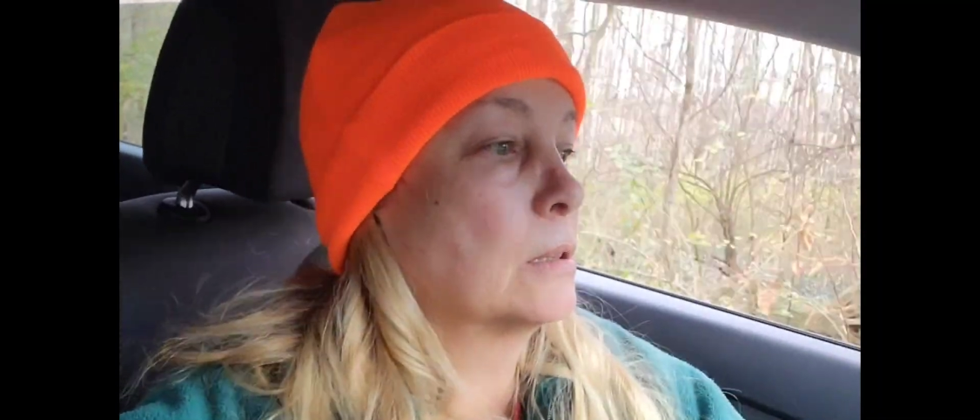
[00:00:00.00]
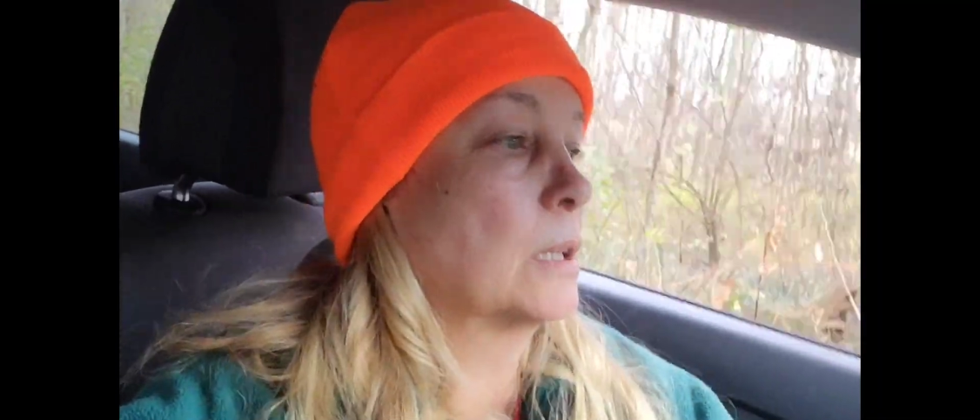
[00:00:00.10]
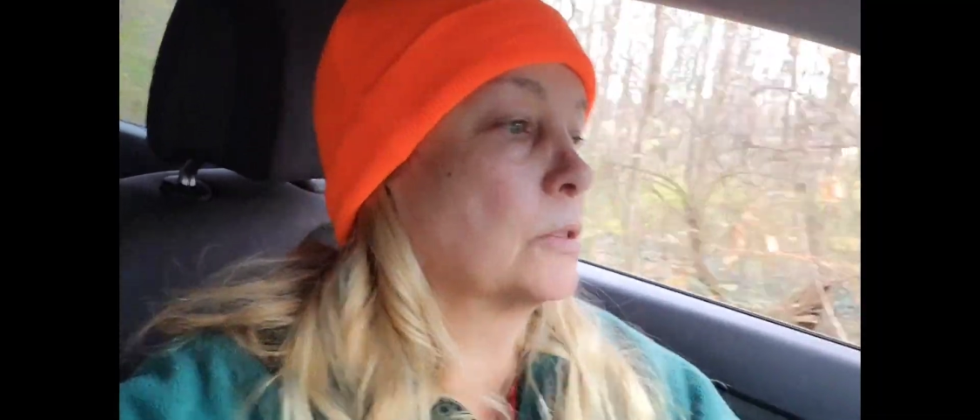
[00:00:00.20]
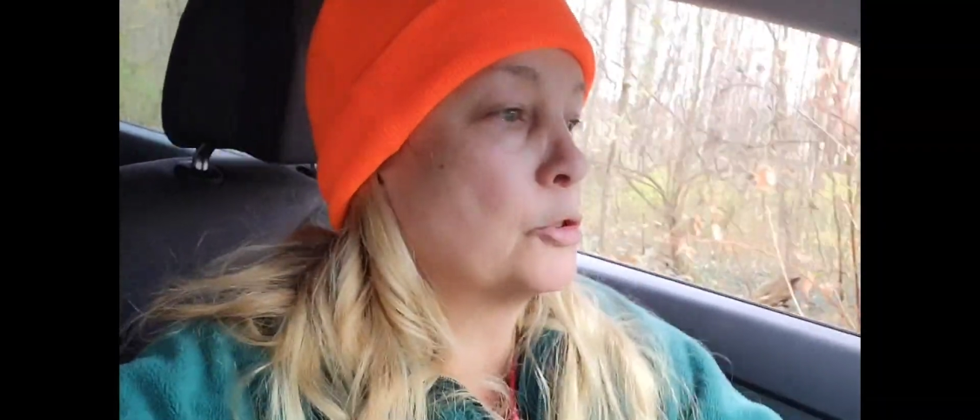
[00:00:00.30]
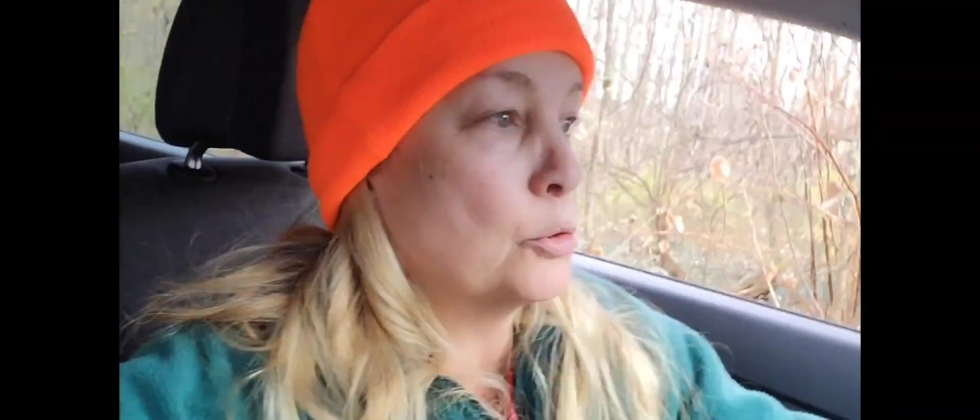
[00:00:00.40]

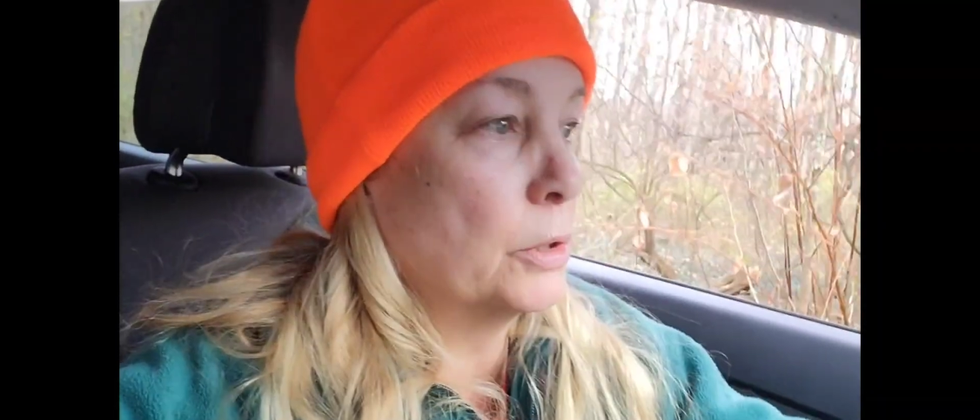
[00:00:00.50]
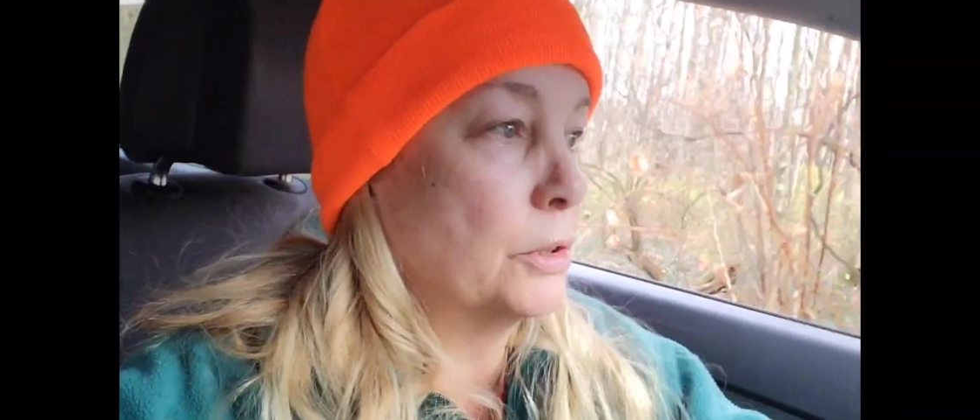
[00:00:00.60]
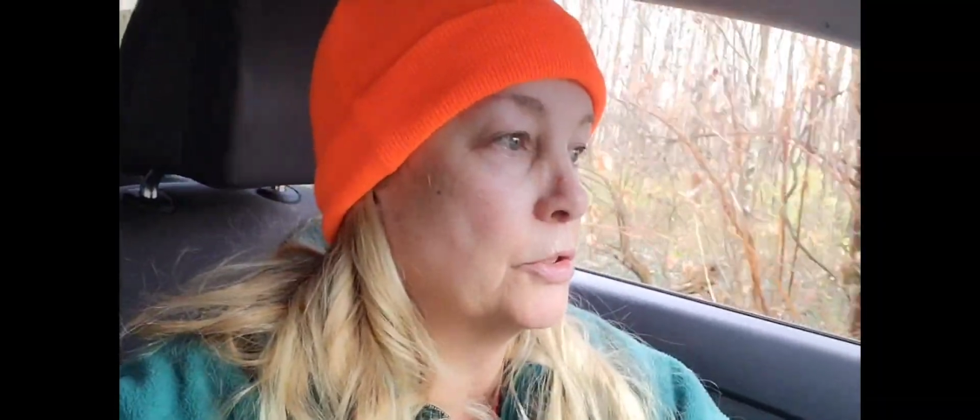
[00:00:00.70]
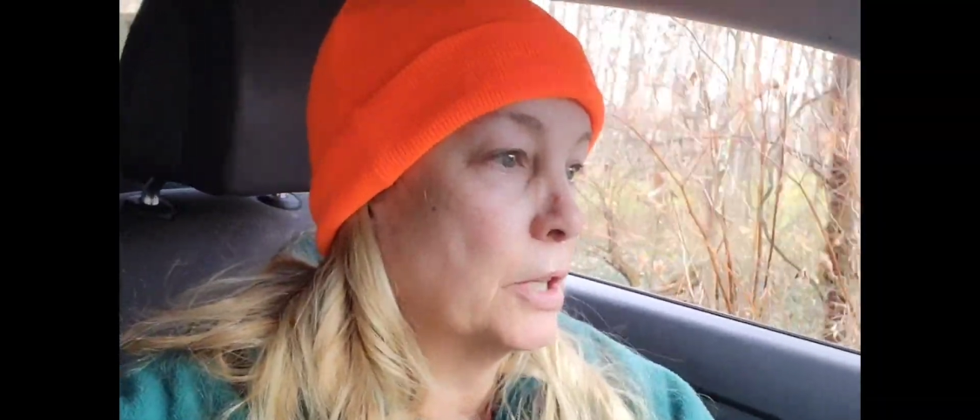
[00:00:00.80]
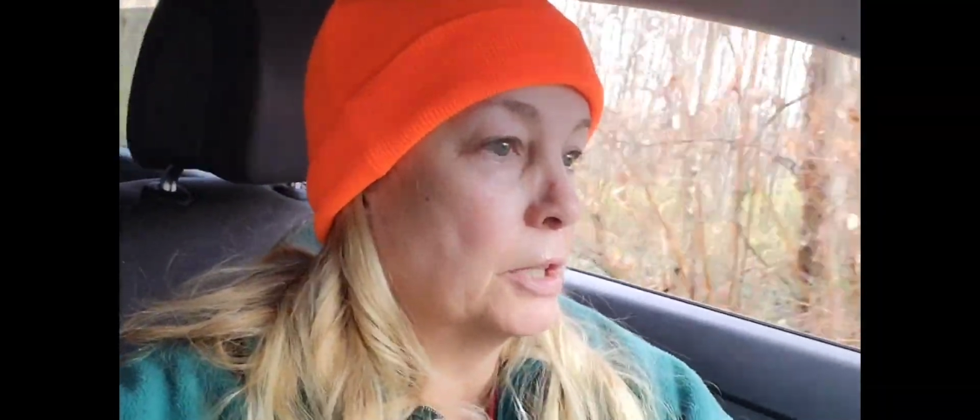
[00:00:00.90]
that
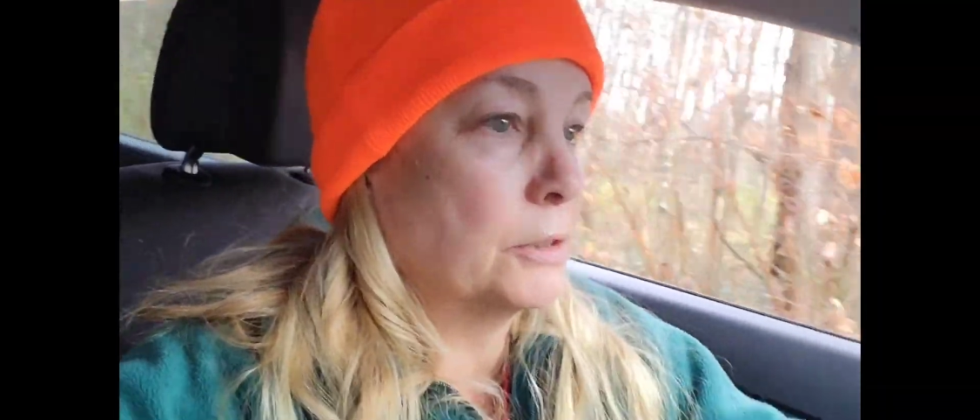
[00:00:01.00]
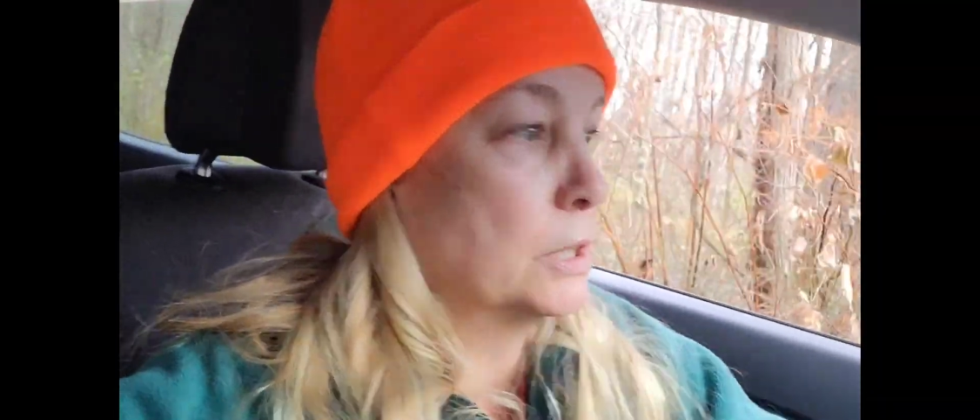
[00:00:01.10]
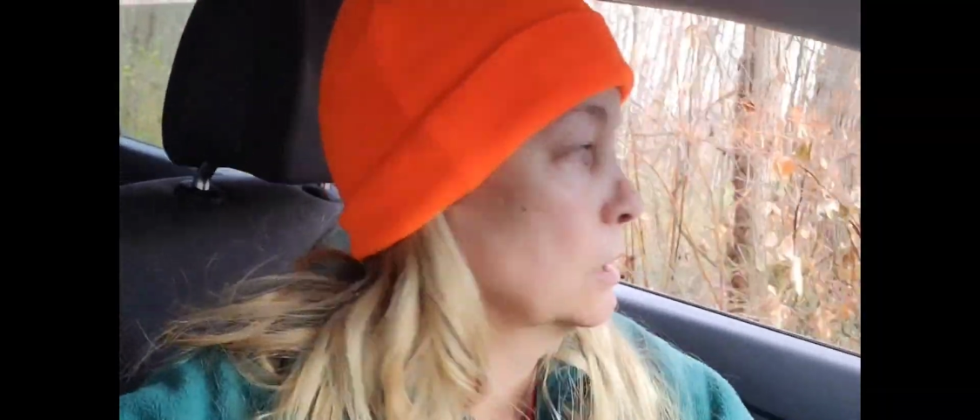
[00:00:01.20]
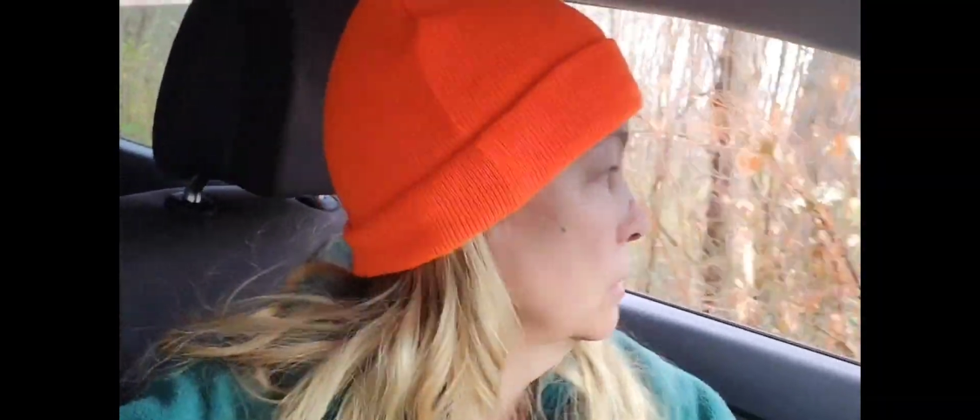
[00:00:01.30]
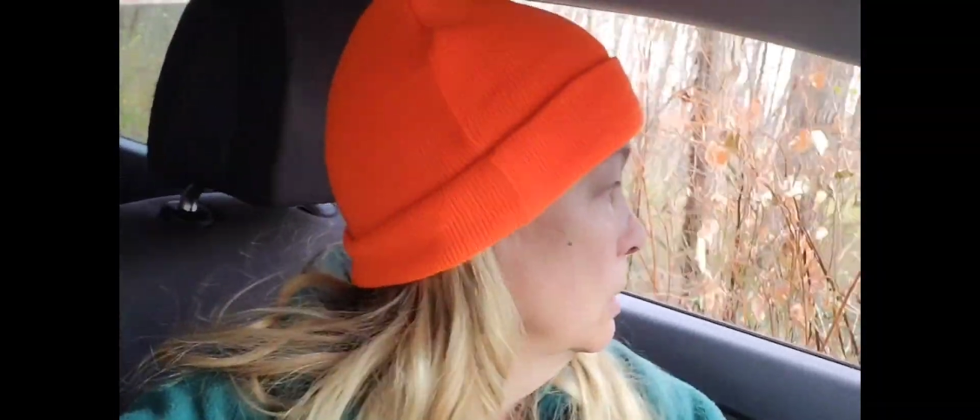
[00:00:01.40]
destroyed this
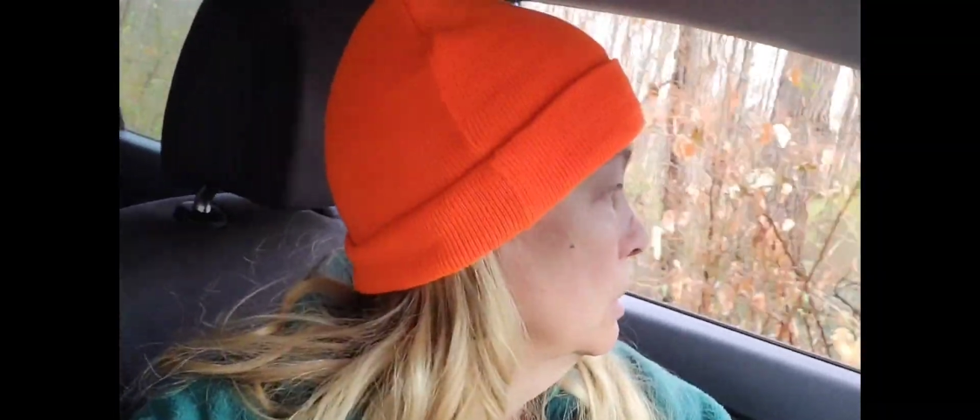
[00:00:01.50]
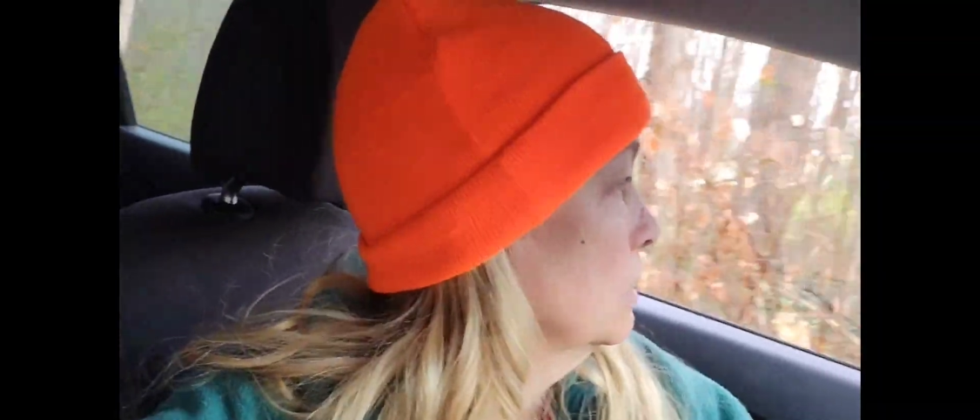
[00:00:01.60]
area.